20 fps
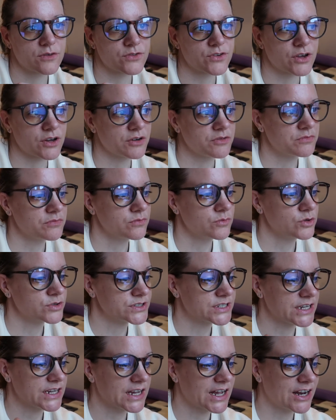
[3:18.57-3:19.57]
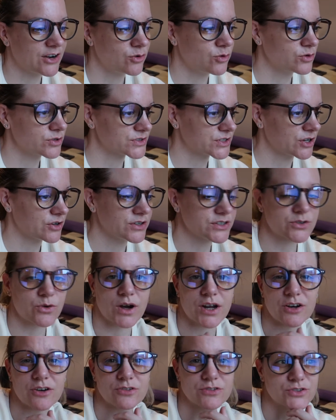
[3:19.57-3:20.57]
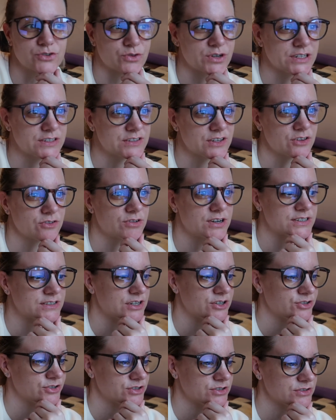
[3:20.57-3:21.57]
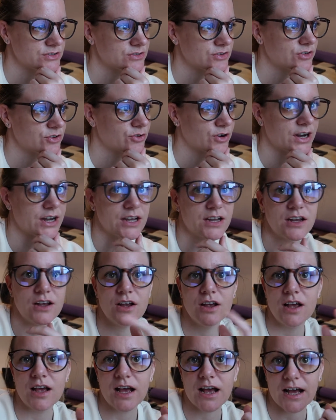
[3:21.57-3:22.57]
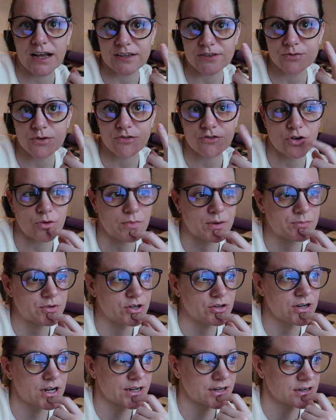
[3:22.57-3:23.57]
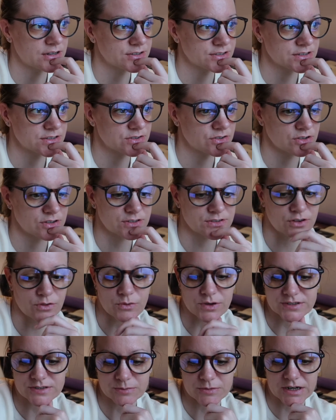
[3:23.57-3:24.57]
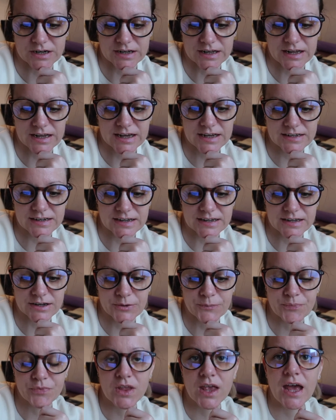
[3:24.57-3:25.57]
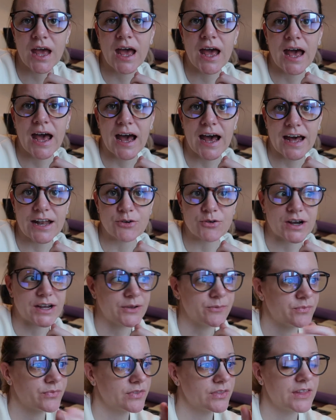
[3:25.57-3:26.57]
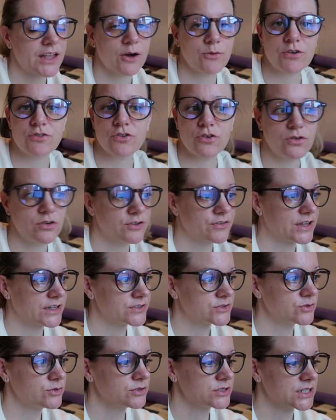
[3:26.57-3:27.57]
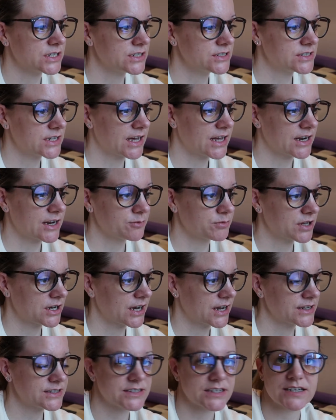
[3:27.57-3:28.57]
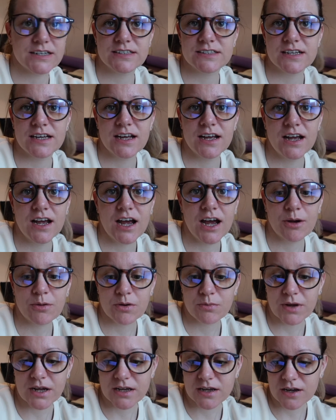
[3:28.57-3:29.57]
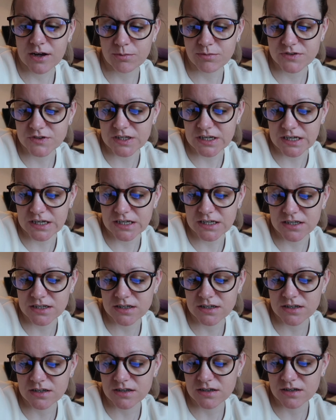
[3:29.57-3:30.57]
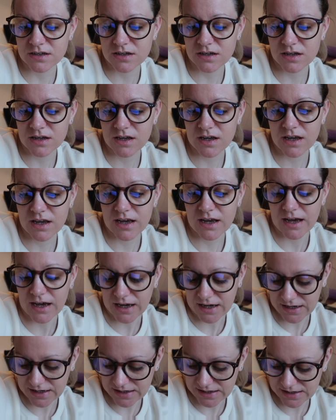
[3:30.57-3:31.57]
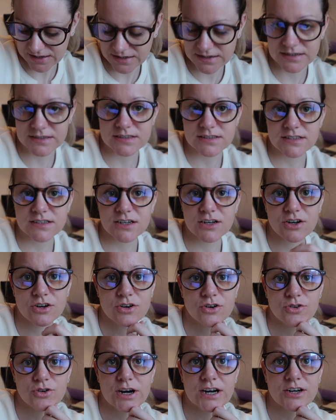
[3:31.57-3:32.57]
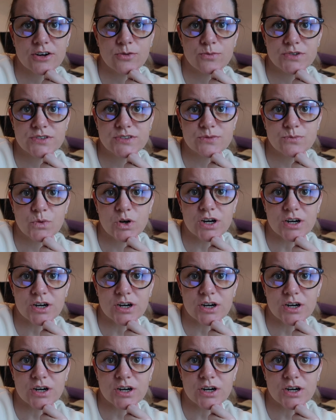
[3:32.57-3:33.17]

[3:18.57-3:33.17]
So we'll see. And also, it's quite an old screen, so the resolution's not great. Hence why I've got my blue light glasses on, because otherwise I'm going to get a headache. Anyway, now we've got all of that sorted and I'm connected, I'm going to make a cup of tea and crack on with some